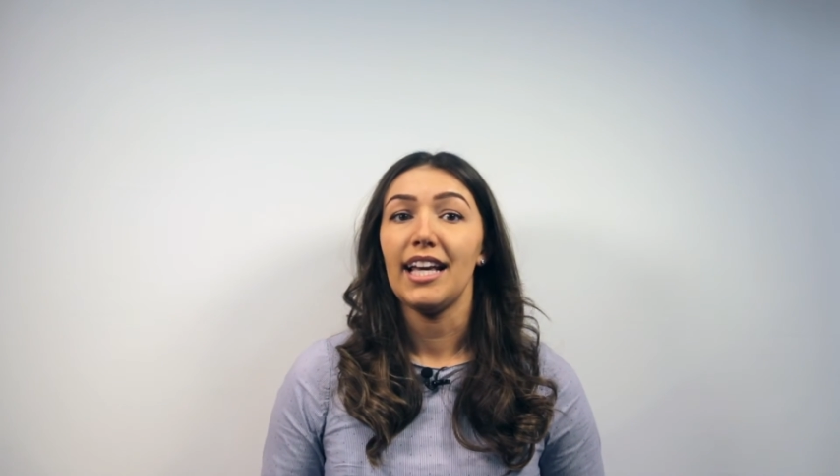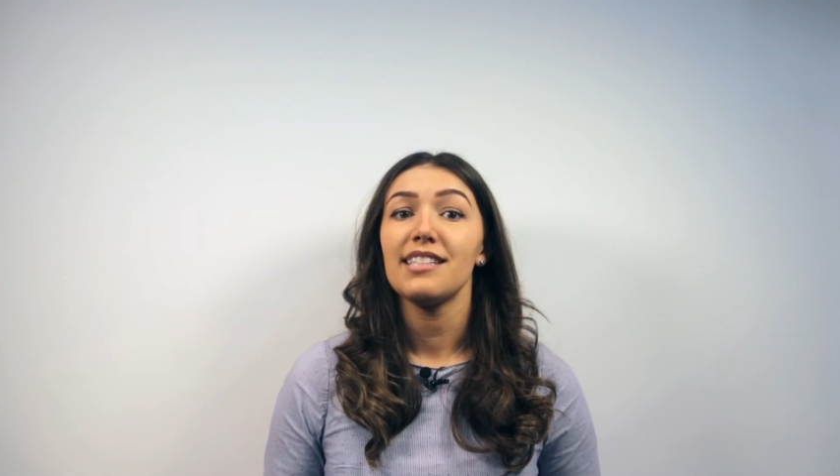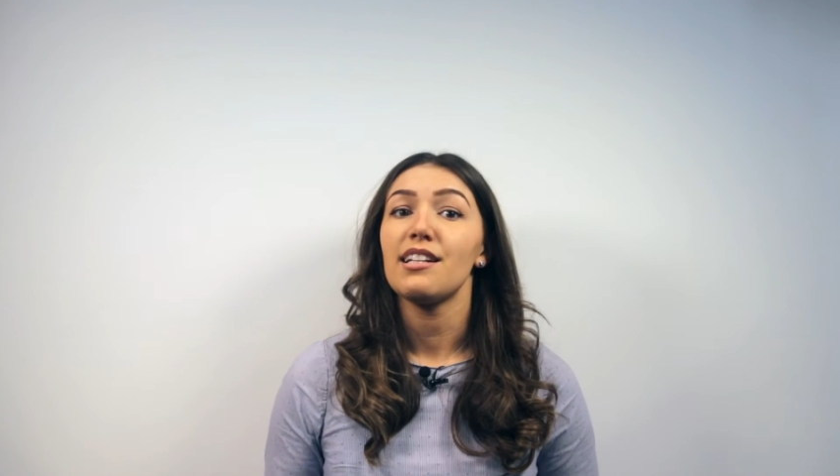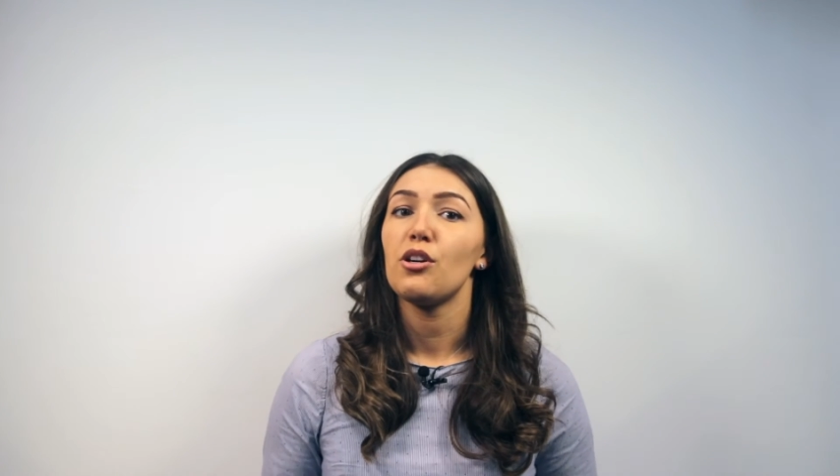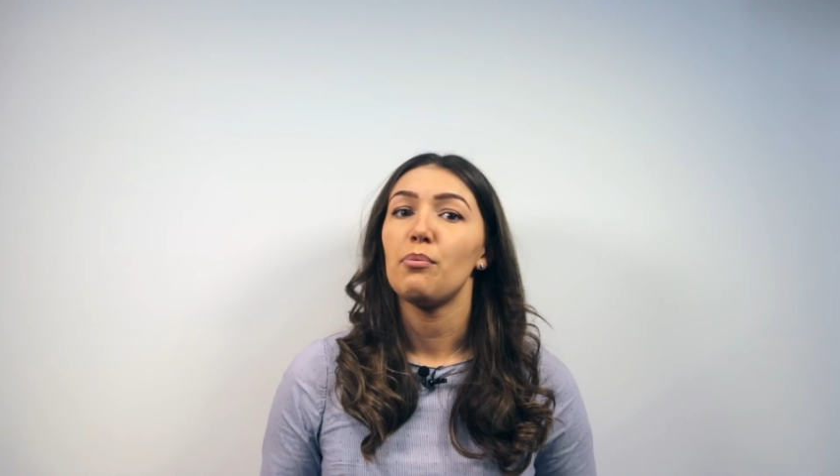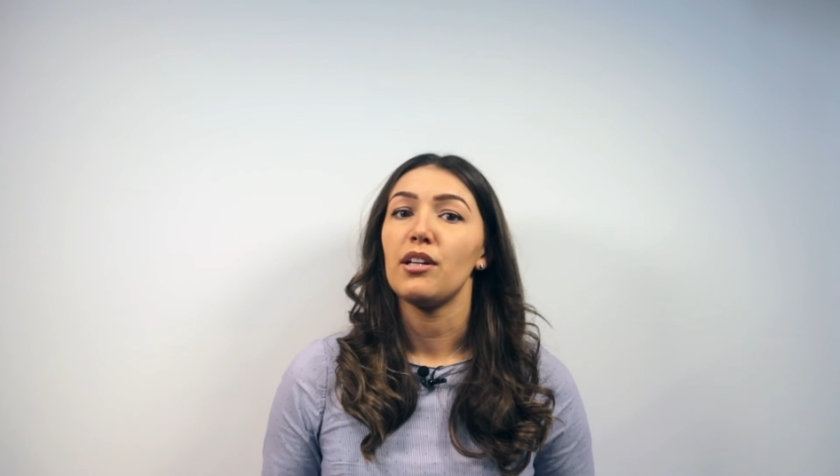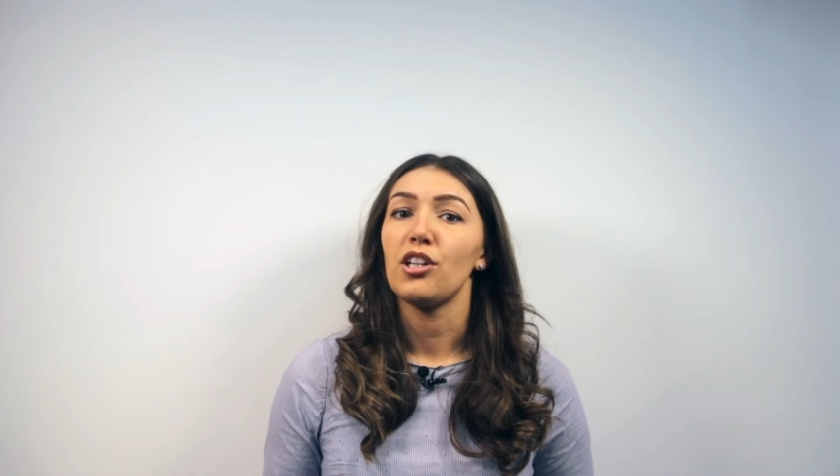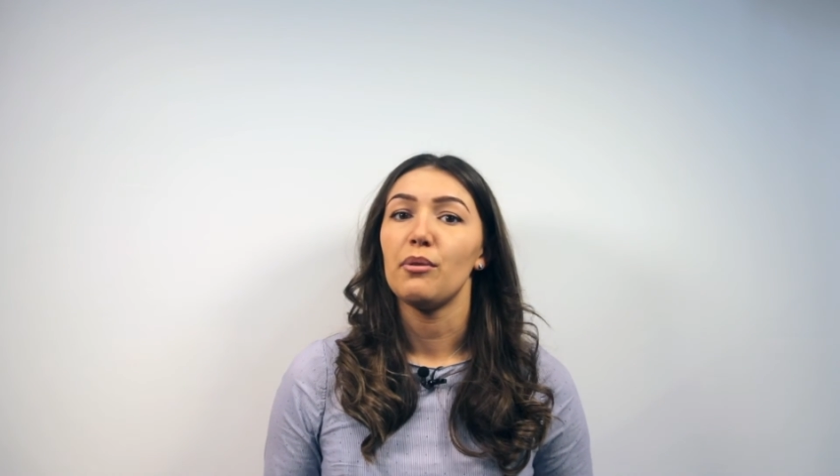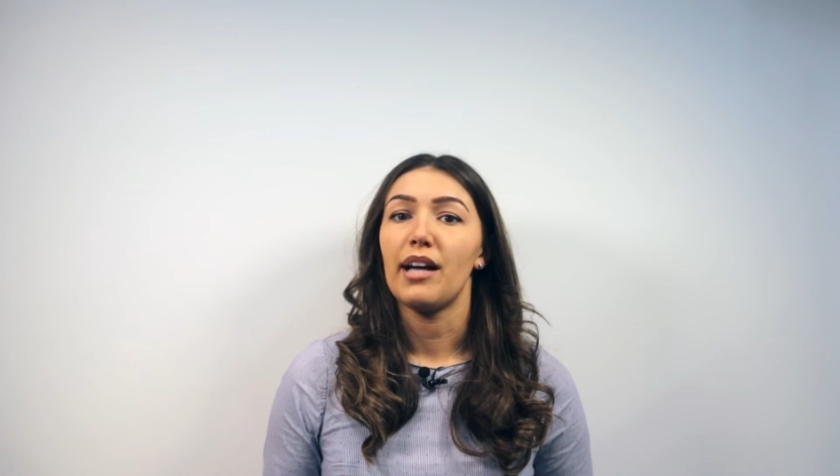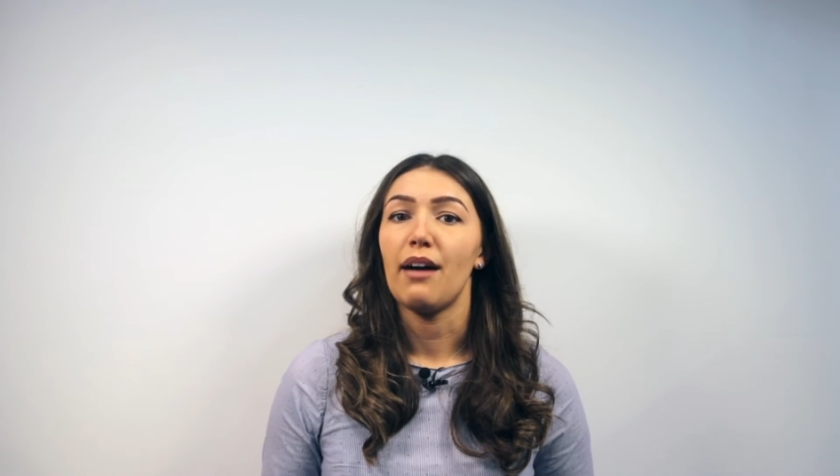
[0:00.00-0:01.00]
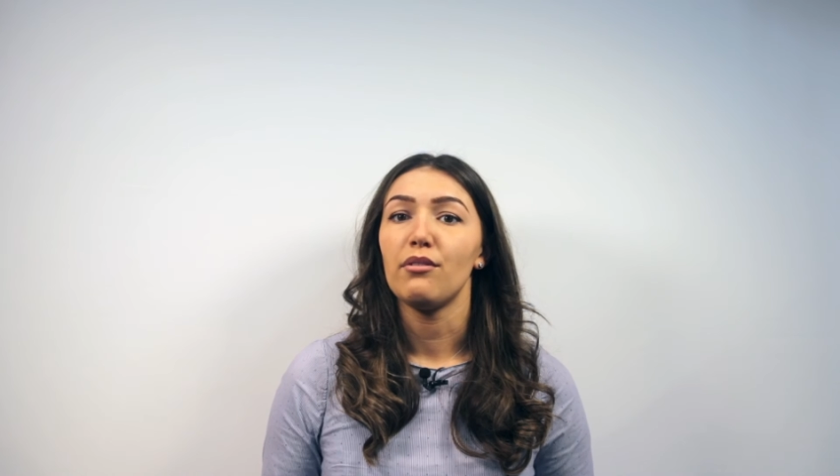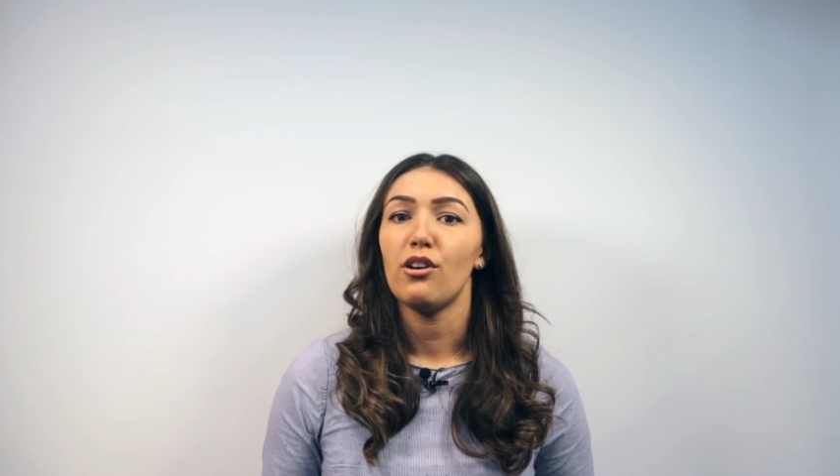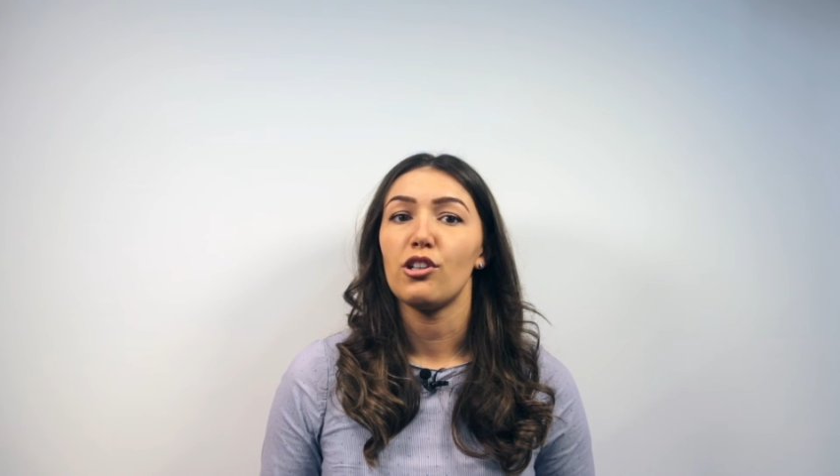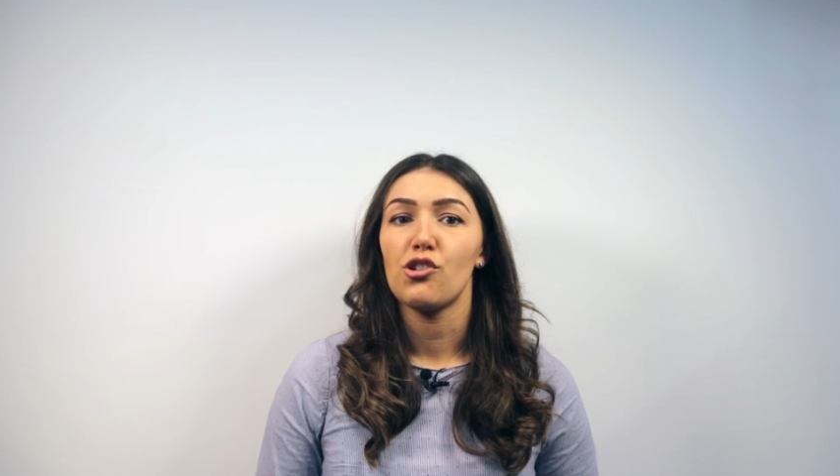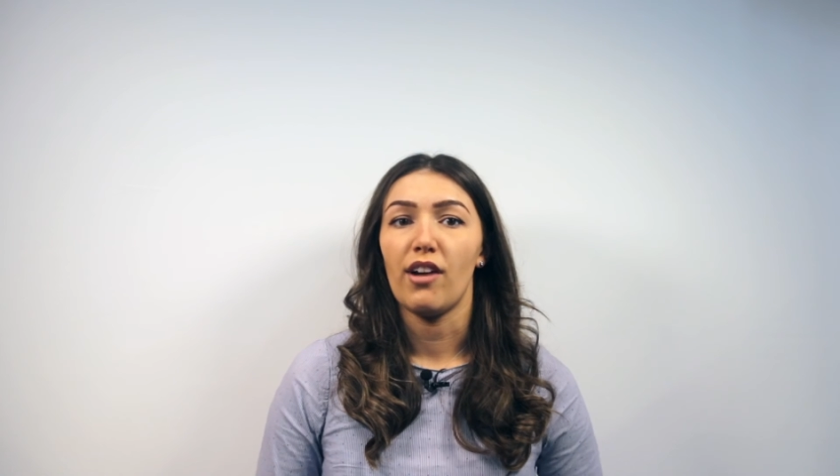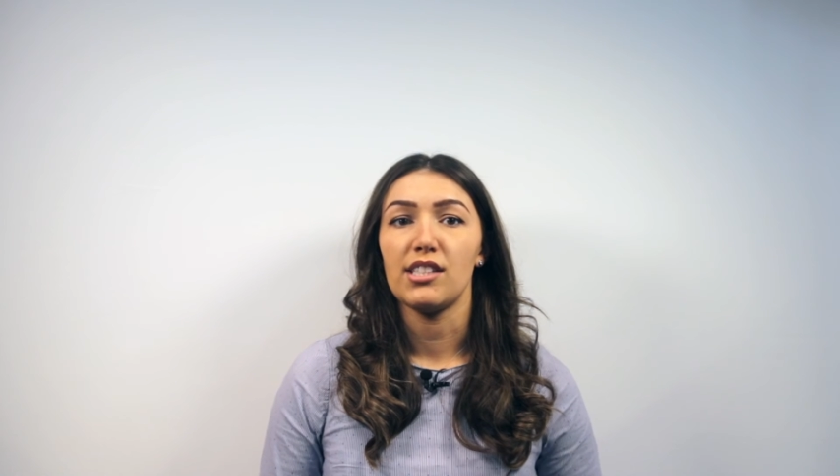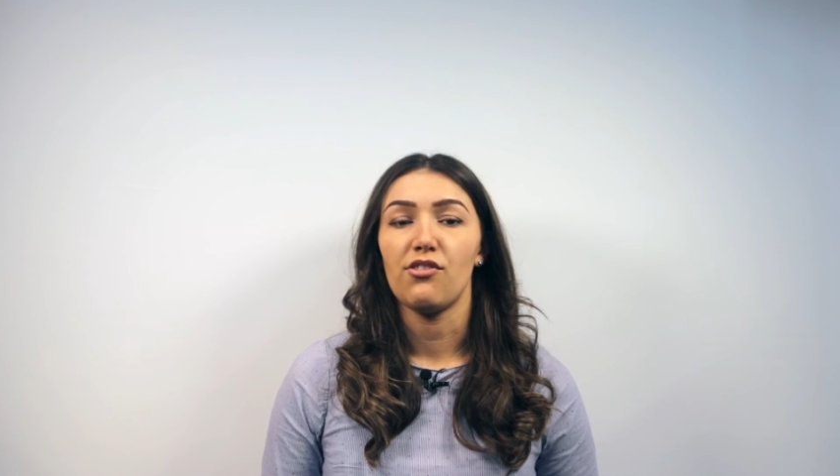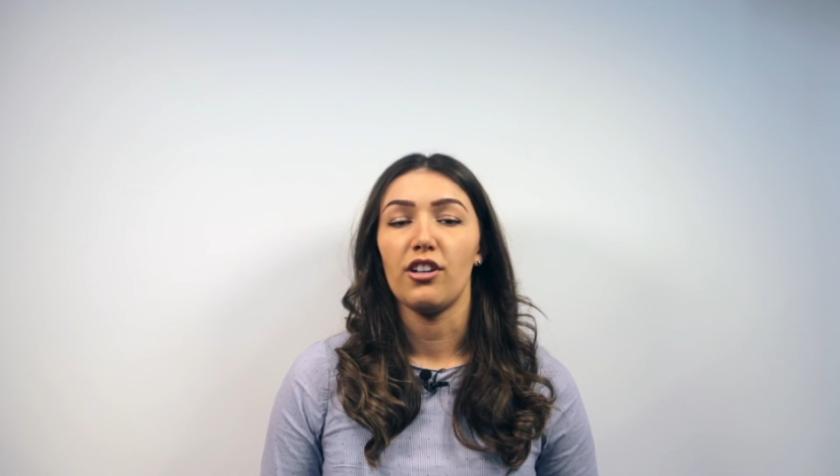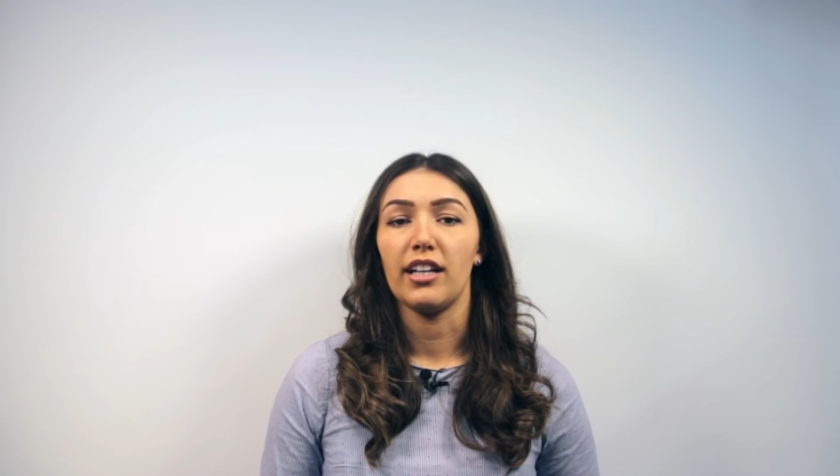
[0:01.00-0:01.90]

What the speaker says: easily open a new account or transfer